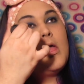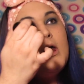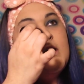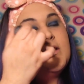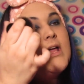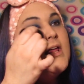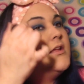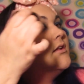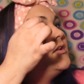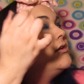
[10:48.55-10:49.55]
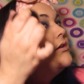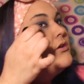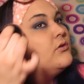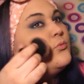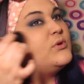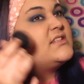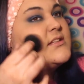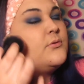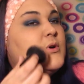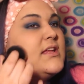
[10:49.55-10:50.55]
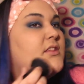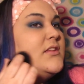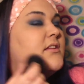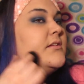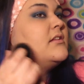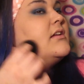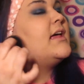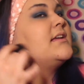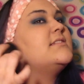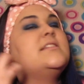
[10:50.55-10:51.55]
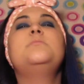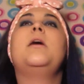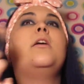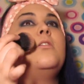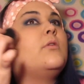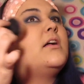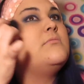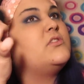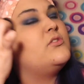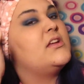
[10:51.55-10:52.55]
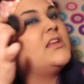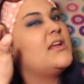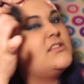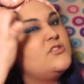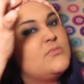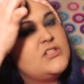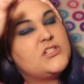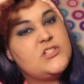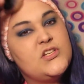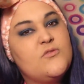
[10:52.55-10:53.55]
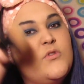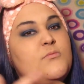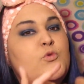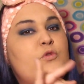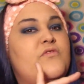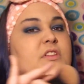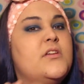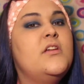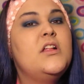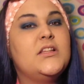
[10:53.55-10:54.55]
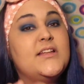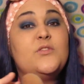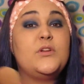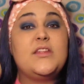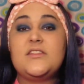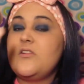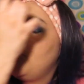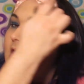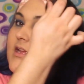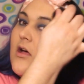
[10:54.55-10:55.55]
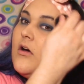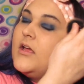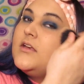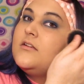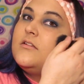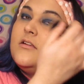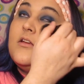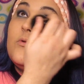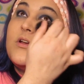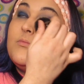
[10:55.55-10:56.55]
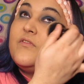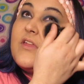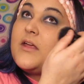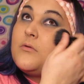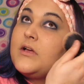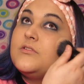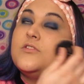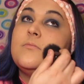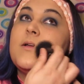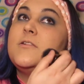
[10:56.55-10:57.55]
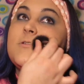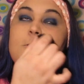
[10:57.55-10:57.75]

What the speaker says: I like to kind of whisk away the excess powder while I'm doing it. Not too much, because you don't want to move the liquid that's already on. You don't want to move that around too much.